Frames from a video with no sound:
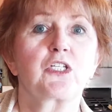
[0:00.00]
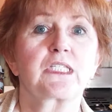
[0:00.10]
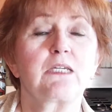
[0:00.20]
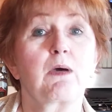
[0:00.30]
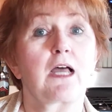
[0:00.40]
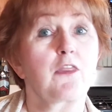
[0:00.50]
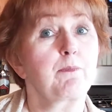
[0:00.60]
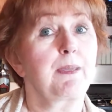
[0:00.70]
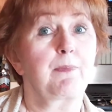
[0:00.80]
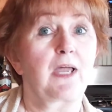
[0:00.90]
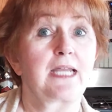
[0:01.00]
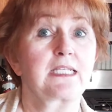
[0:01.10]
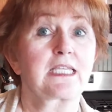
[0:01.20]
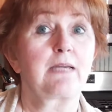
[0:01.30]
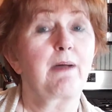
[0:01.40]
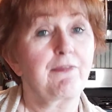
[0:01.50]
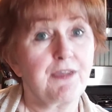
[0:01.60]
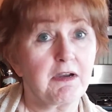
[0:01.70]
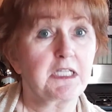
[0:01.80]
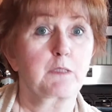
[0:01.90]
to see what other people had to say about
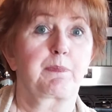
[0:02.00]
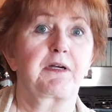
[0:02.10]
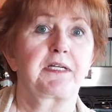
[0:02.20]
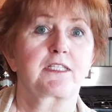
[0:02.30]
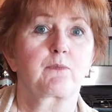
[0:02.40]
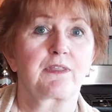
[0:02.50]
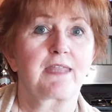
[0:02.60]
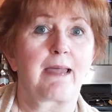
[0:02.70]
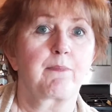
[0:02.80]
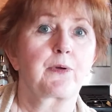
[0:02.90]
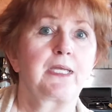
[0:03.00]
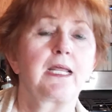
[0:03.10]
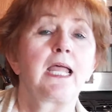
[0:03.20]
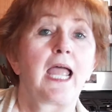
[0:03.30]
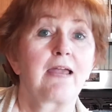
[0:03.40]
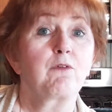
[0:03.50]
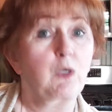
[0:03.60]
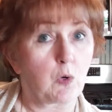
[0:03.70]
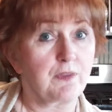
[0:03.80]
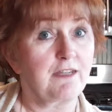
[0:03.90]
their experience with that breed and
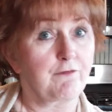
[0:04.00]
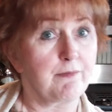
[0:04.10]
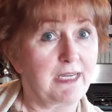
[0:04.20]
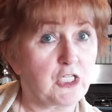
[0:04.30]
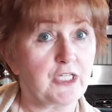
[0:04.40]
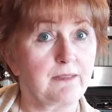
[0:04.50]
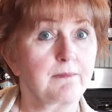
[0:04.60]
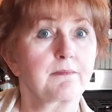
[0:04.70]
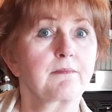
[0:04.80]
record the information.